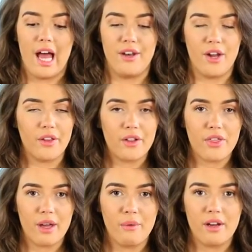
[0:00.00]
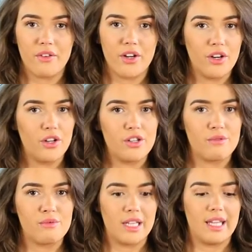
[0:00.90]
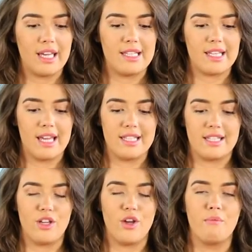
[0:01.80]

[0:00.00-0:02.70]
Another thing whenever you're using one of these is that you